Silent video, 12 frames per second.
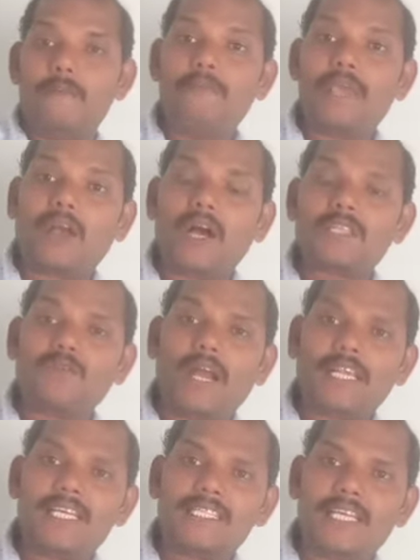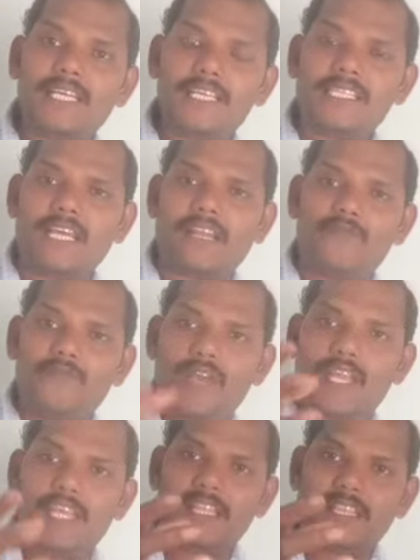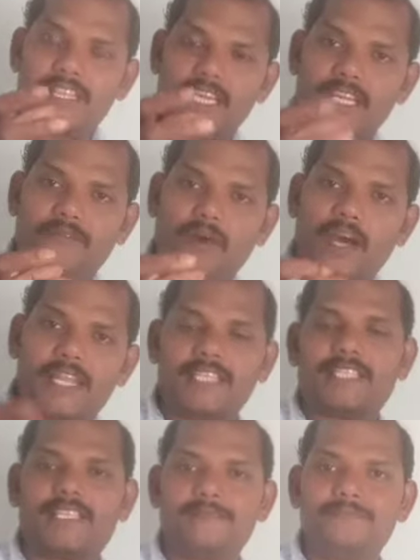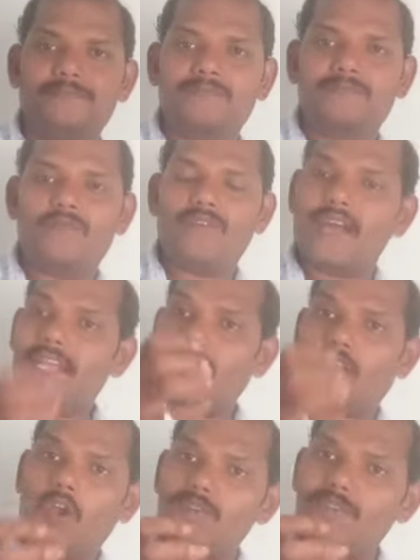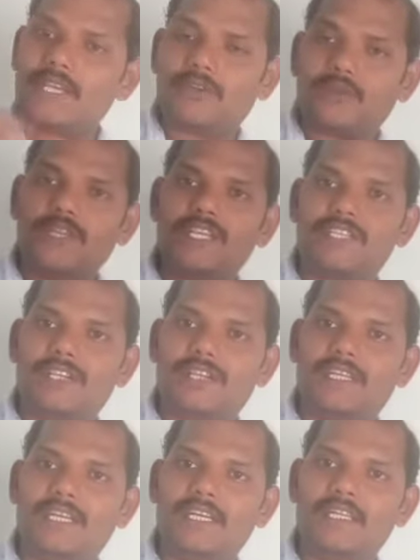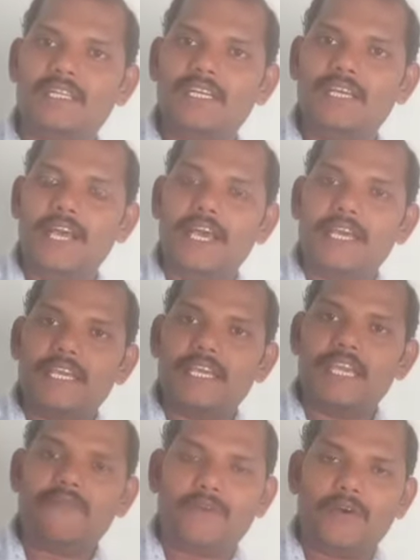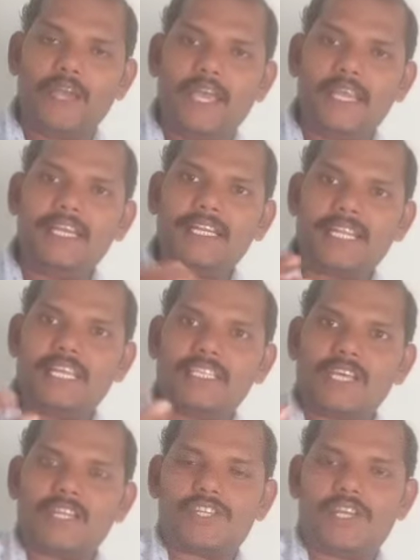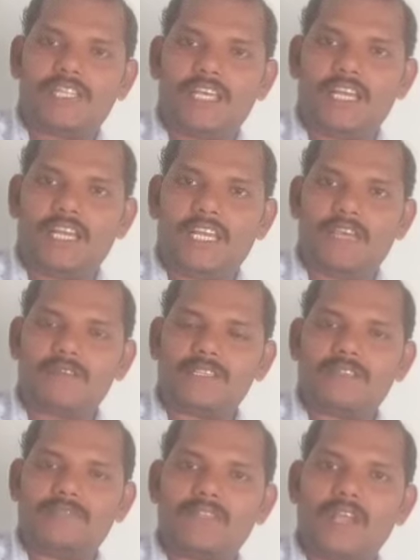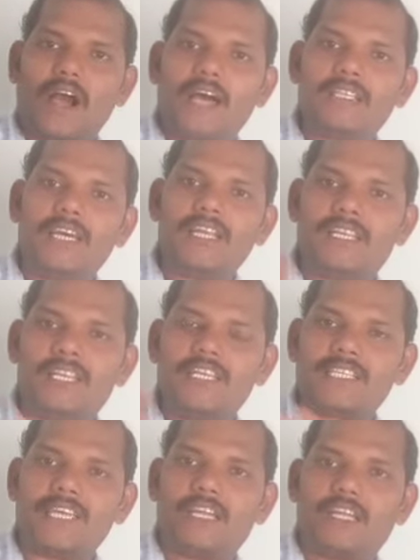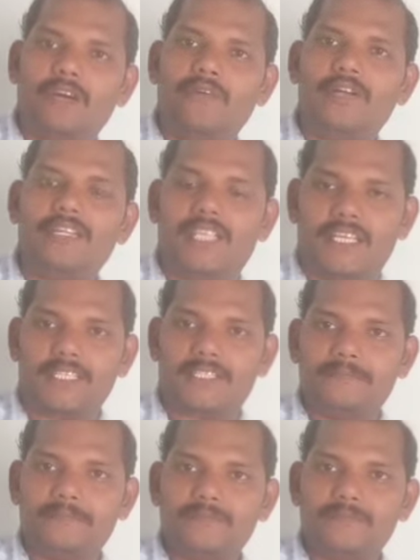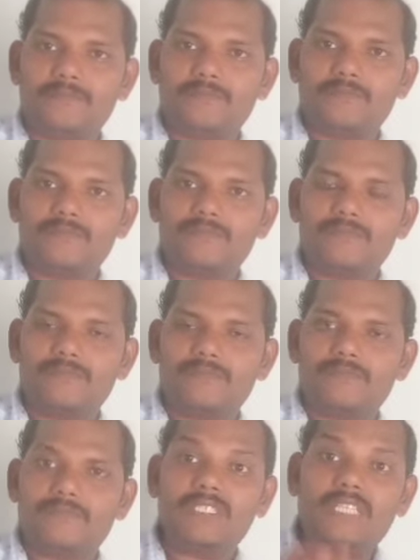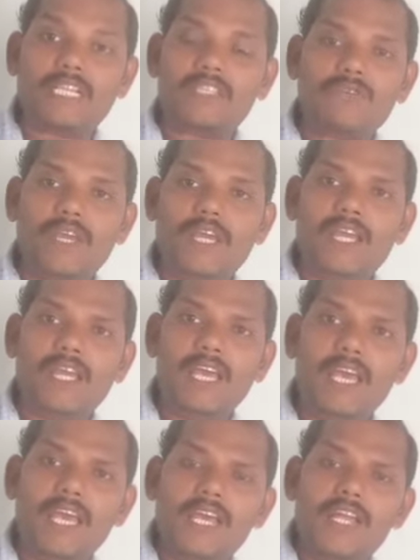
Because what is the reason? Very thick forest, very closer to each other. If any trees are shed their leaves, other trees are covered this. That's why